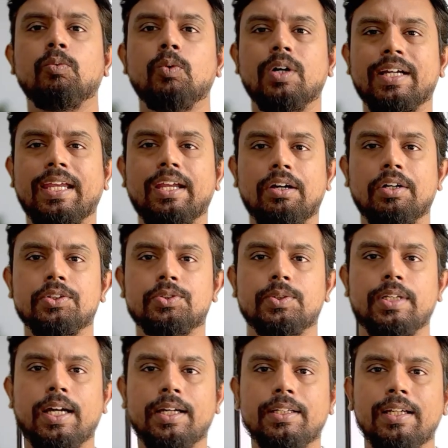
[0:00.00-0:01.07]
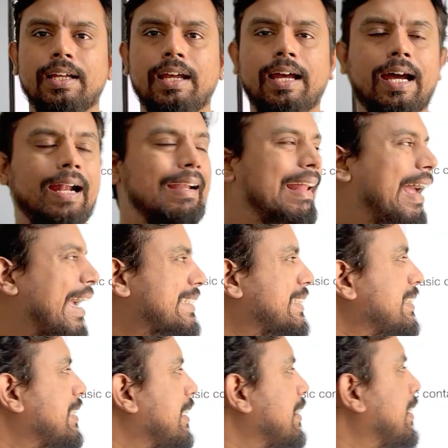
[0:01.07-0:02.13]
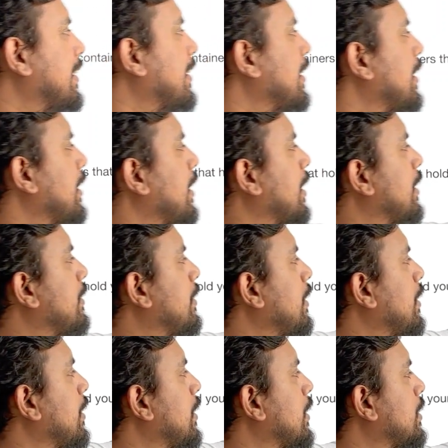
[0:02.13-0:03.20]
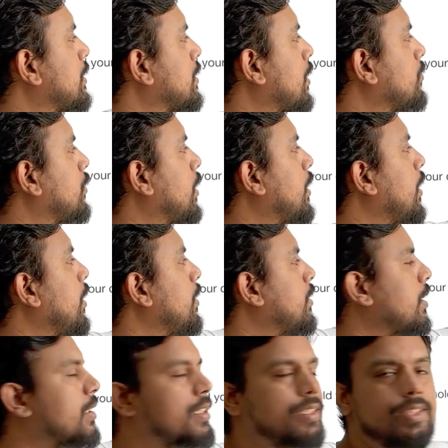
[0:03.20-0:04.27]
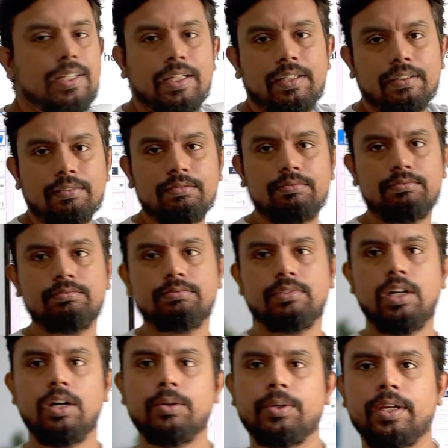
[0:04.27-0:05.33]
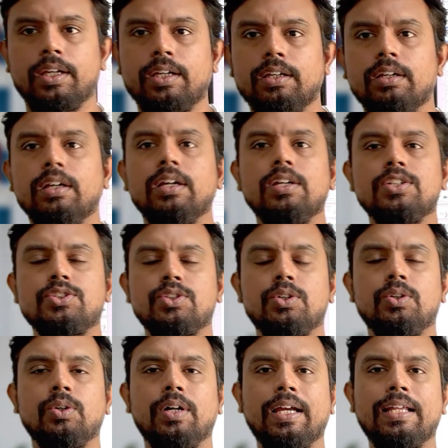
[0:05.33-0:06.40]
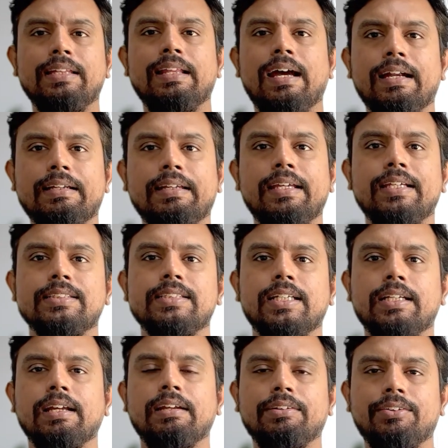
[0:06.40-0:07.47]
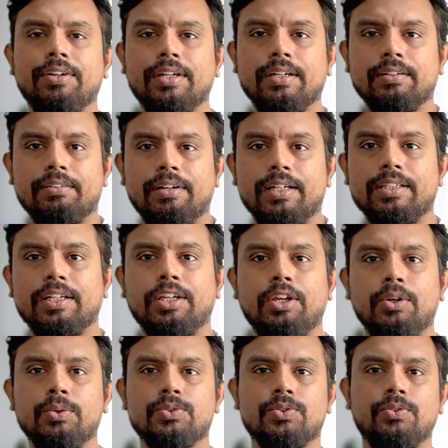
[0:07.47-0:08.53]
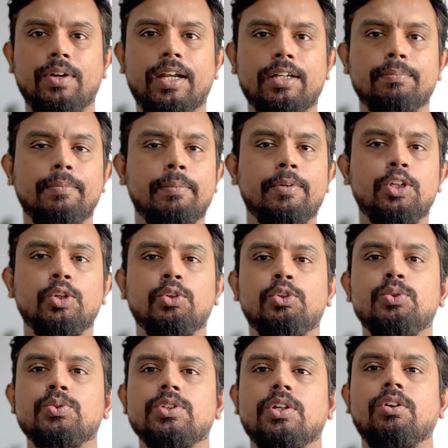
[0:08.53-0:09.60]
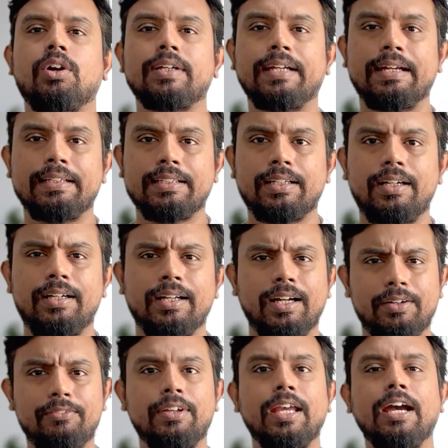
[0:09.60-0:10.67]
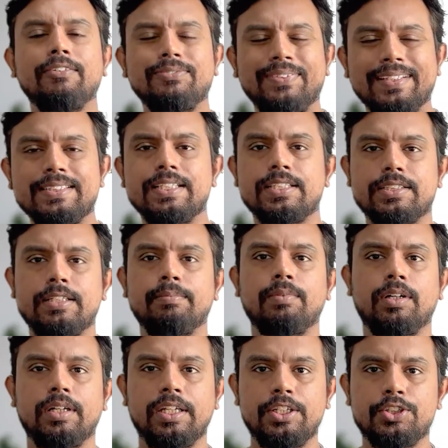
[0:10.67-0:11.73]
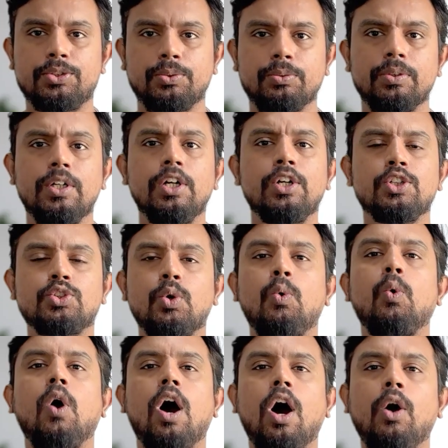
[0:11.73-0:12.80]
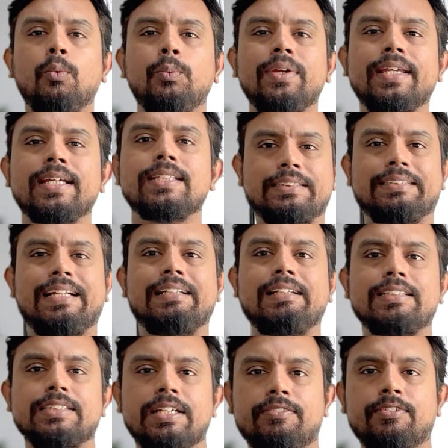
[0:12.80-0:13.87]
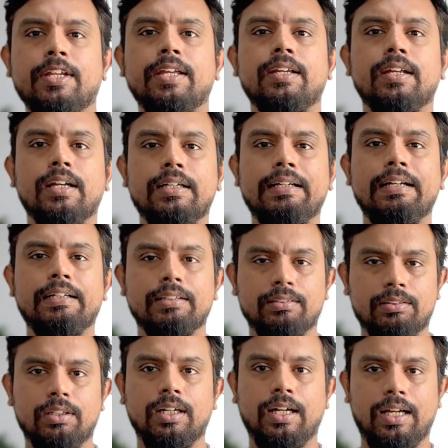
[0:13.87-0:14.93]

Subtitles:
working onto that, and accidentally someone deleted this data. Okay, so in that case it can create the chaos, right? Maybe your user not getting the data, and we have faced this similar issue. So how we can set the safety data